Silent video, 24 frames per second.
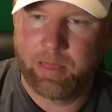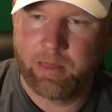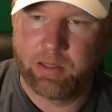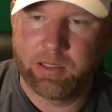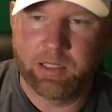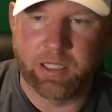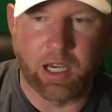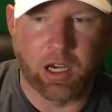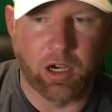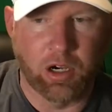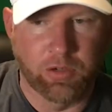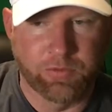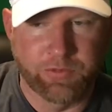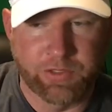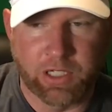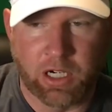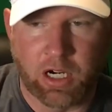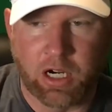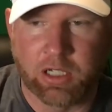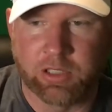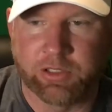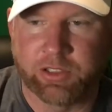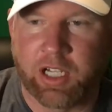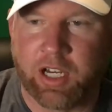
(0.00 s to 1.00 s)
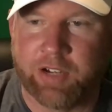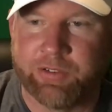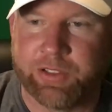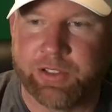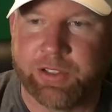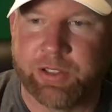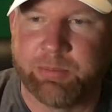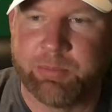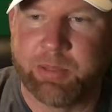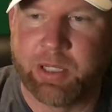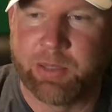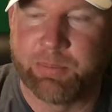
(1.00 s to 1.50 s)
OVR has obviously
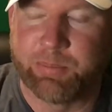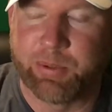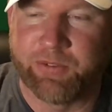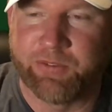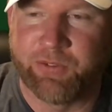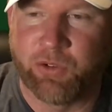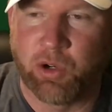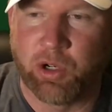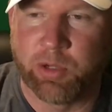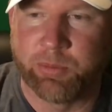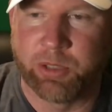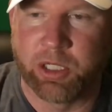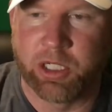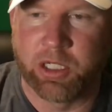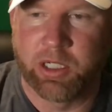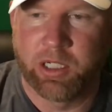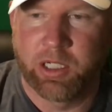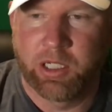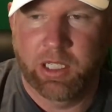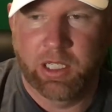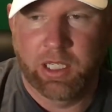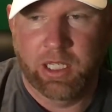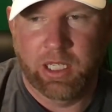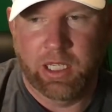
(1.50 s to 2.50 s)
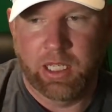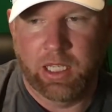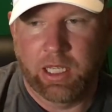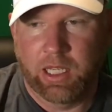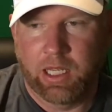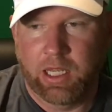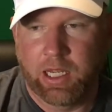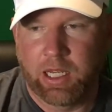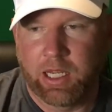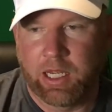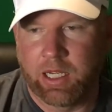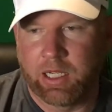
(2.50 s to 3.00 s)
been a performer.
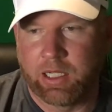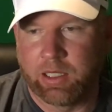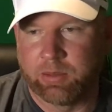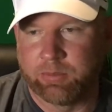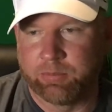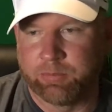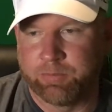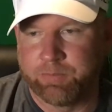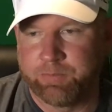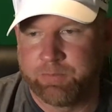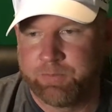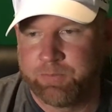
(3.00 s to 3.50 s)
Ecomi,